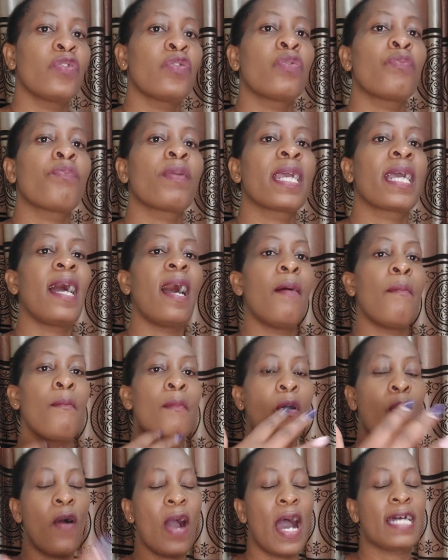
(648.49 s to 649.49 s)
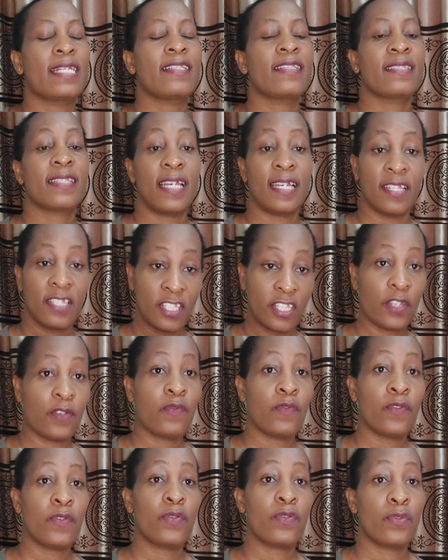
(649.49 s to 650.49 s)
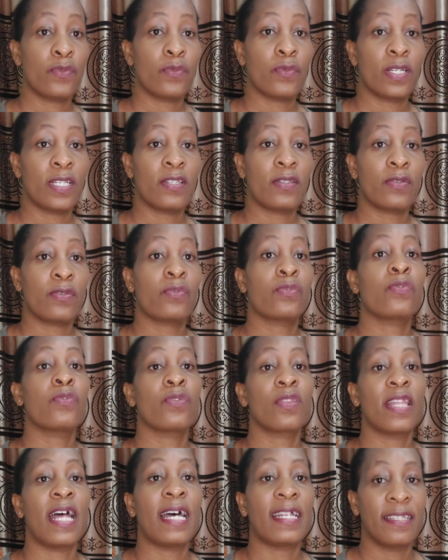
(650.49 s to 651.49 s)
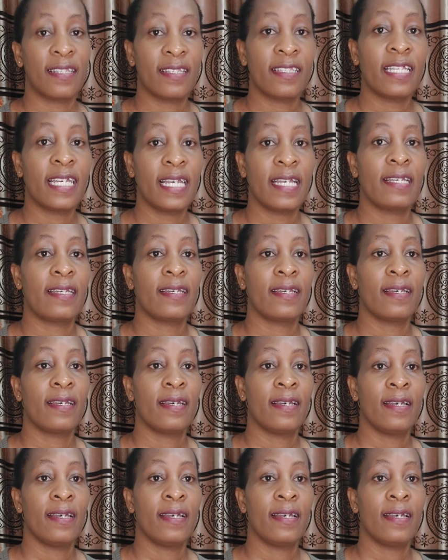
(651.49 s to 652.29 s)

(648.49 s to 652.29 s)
you become more attentive to do it, to do that thing.